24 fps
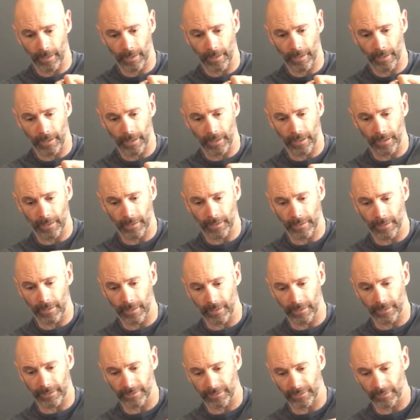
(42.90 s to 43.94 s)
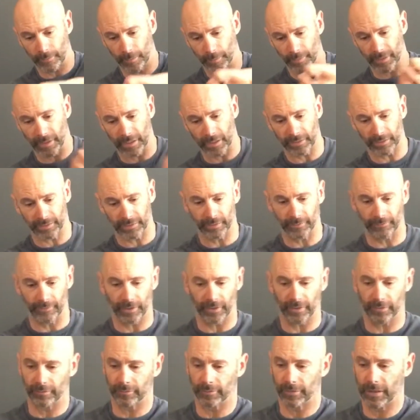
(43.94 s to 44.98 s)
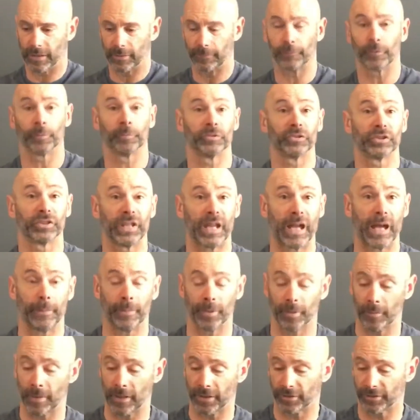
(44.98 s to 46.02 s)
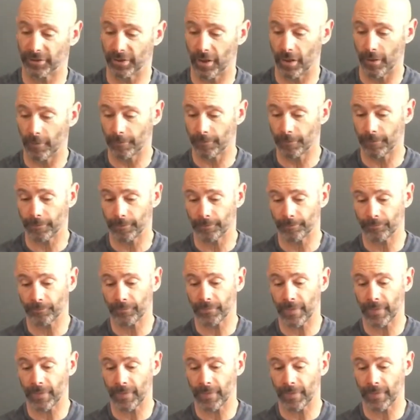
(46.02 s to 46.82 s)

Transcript: And uh, see what we got, see if I can keep from stabbing myself.